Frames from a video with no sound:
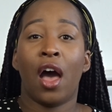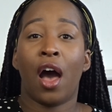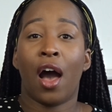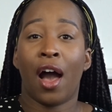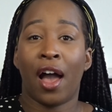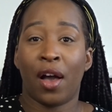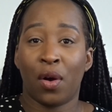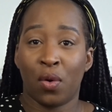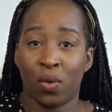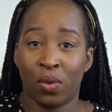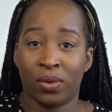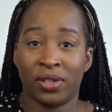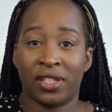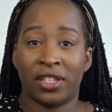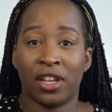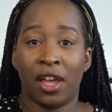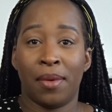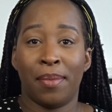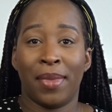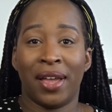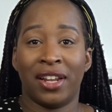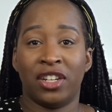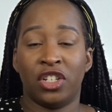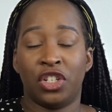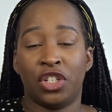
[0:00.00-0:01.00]
I also
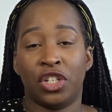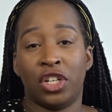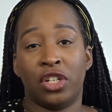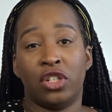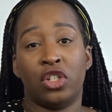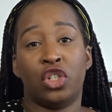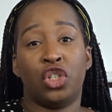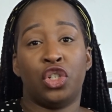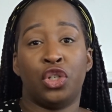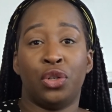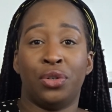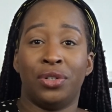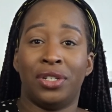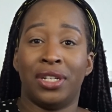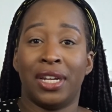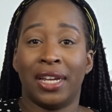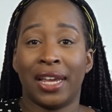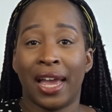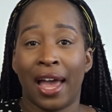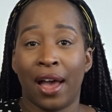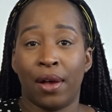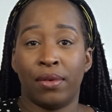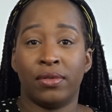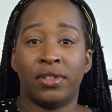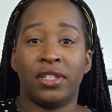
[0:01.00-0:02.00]
mentioned
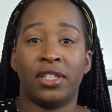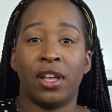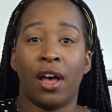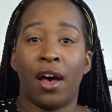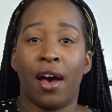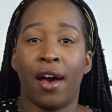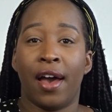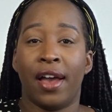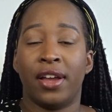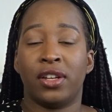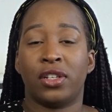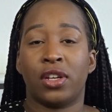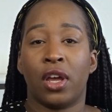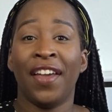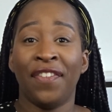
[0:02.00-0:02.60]
shooting outside.